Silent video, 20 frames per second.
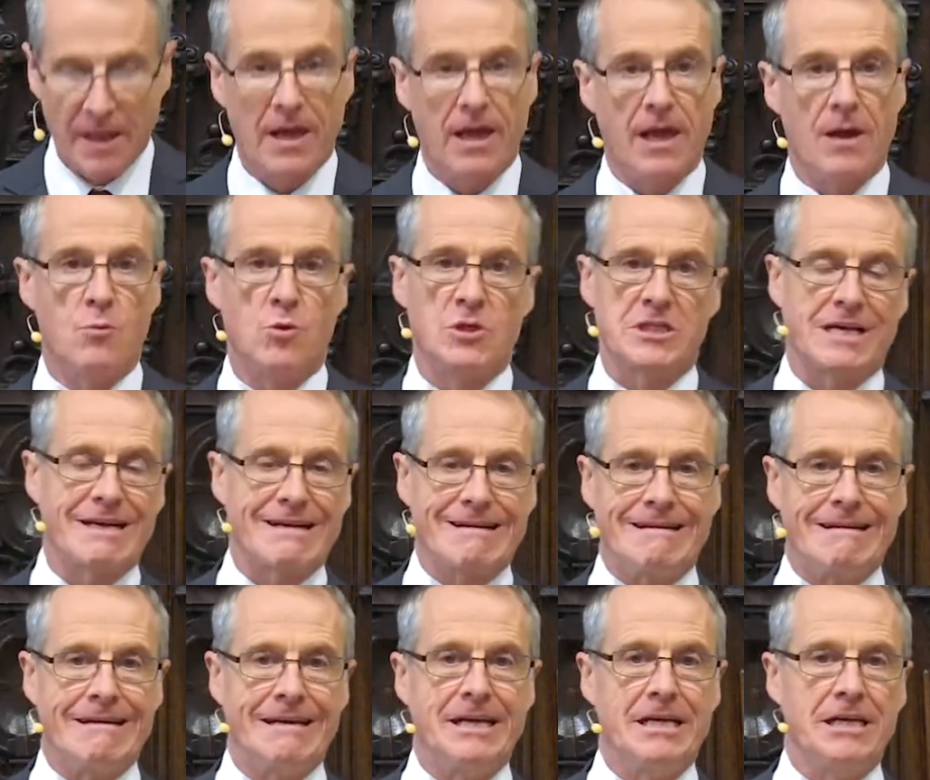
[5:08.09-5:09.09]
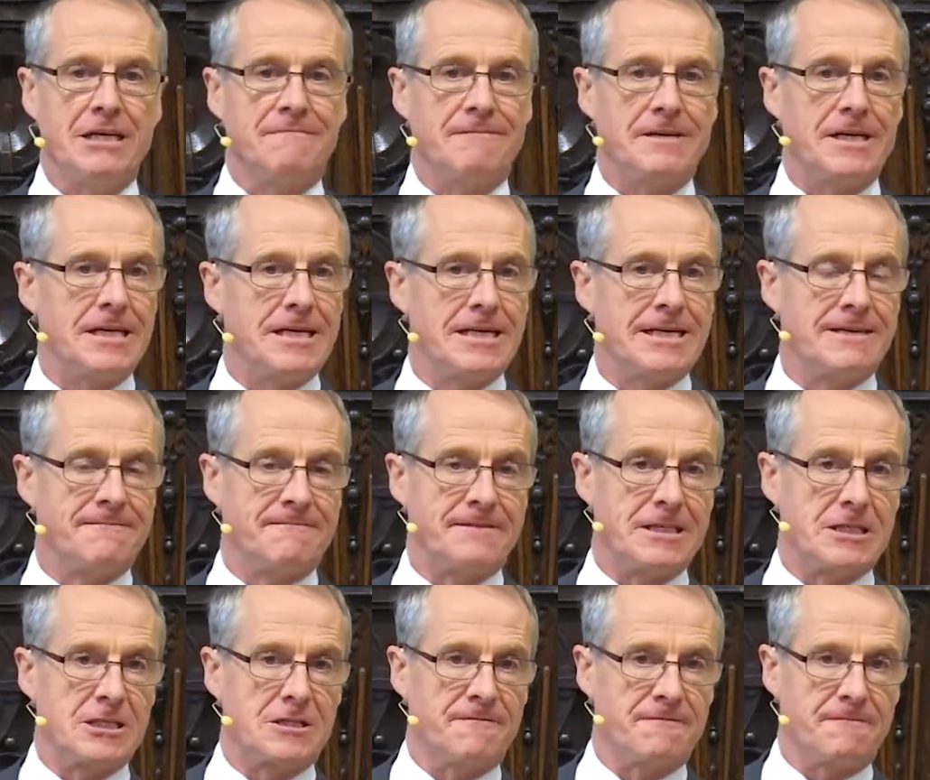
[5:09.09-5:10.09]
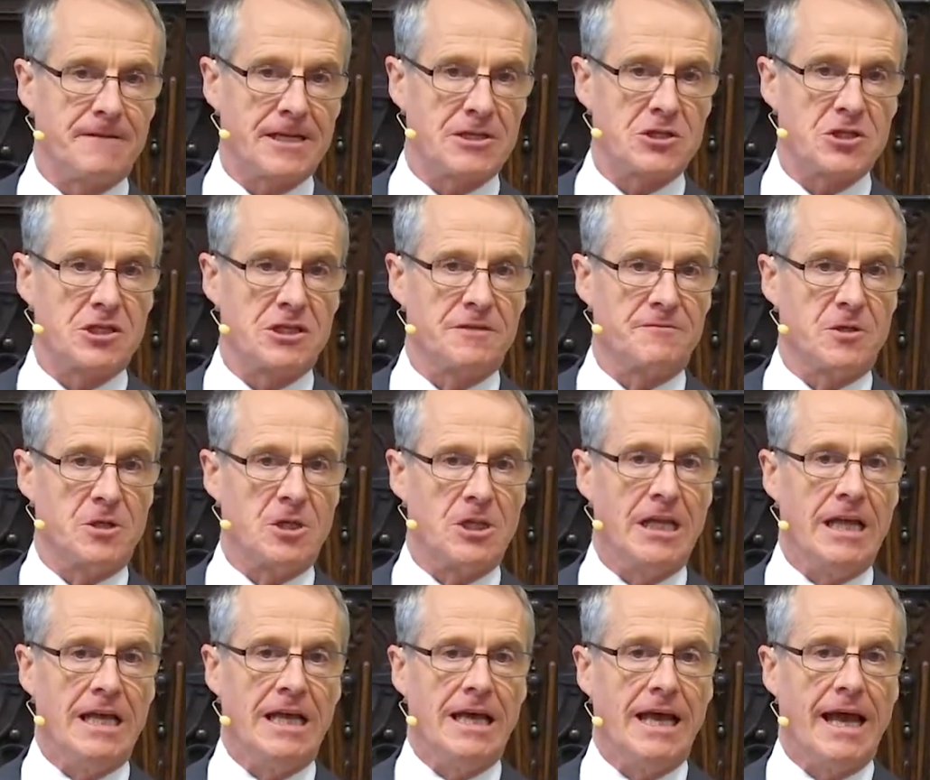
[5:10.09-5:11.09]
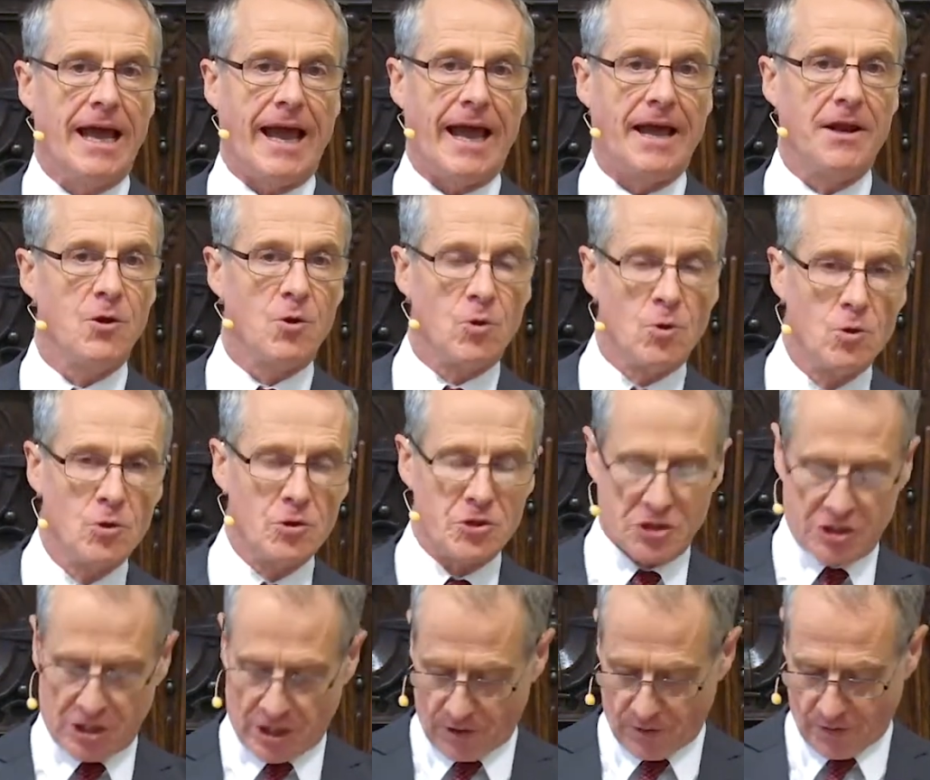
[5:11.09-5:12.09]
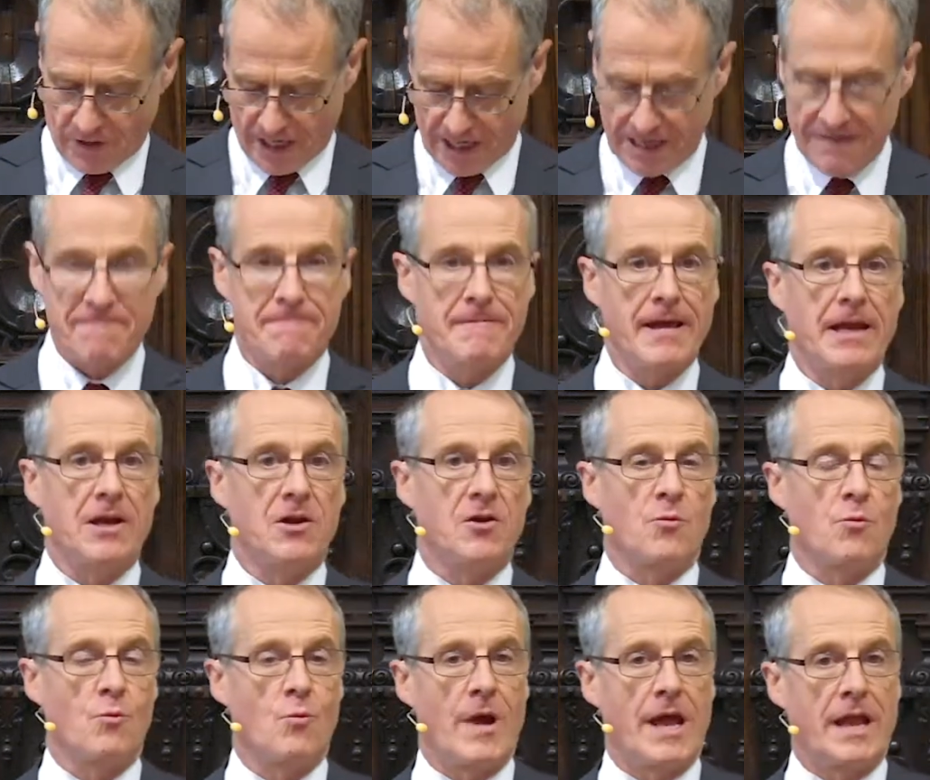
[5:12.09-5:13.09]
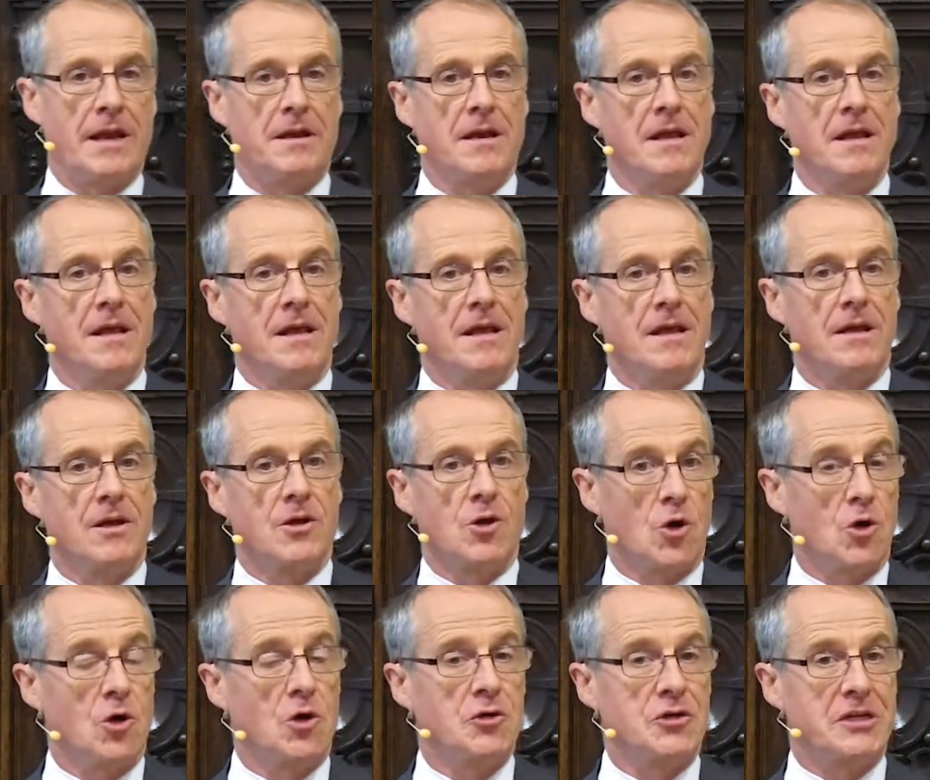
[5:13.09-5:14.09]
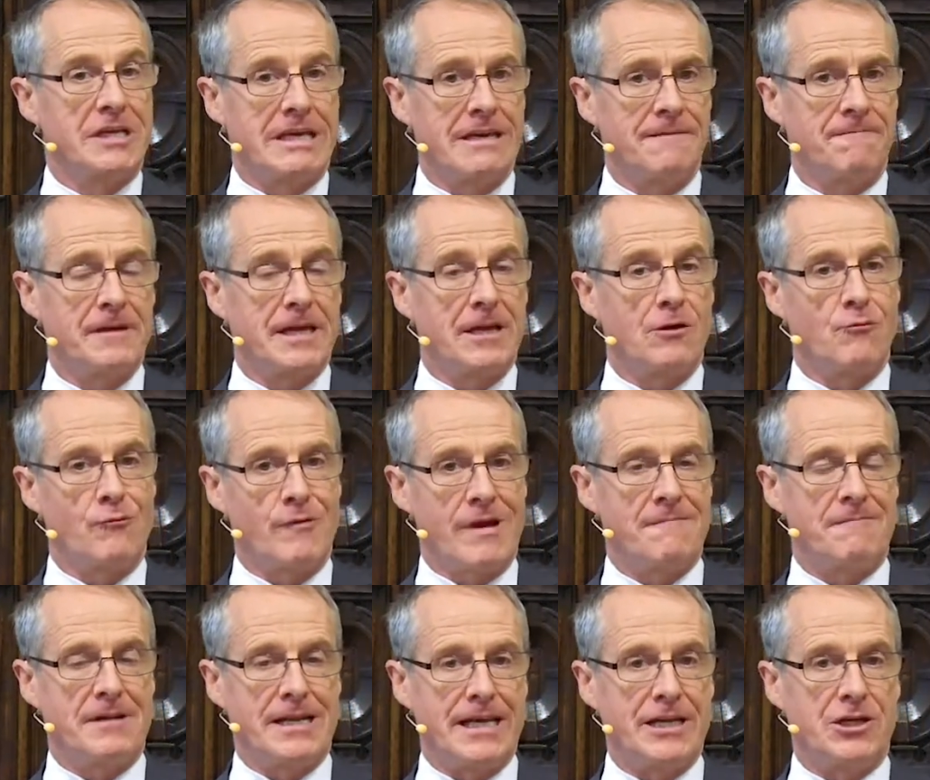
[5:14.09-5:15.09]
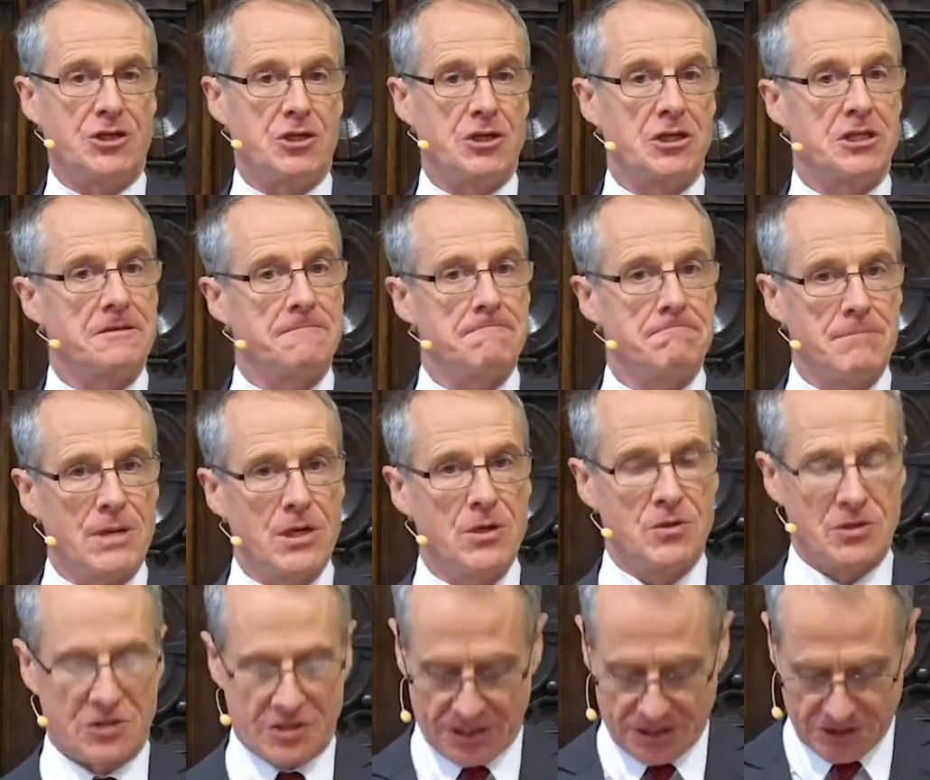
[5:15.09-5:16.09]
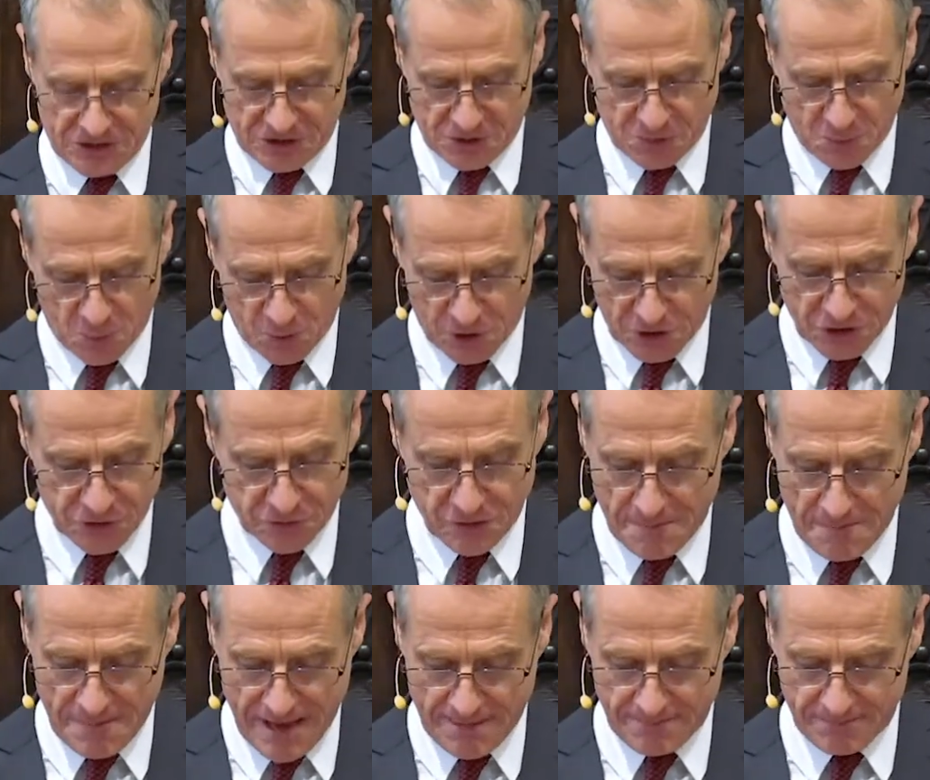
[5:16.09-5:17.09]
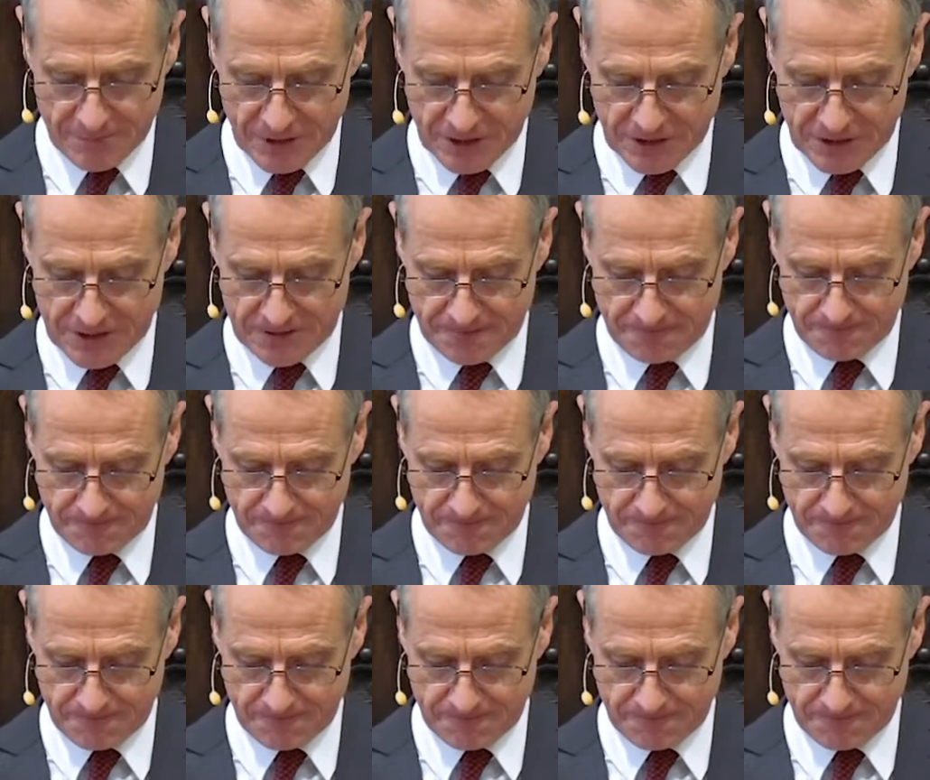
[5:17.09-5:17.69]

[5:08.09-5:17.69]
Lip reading: It was a kind of harvest festival and also an event when God giving revelation to Moses was remembered.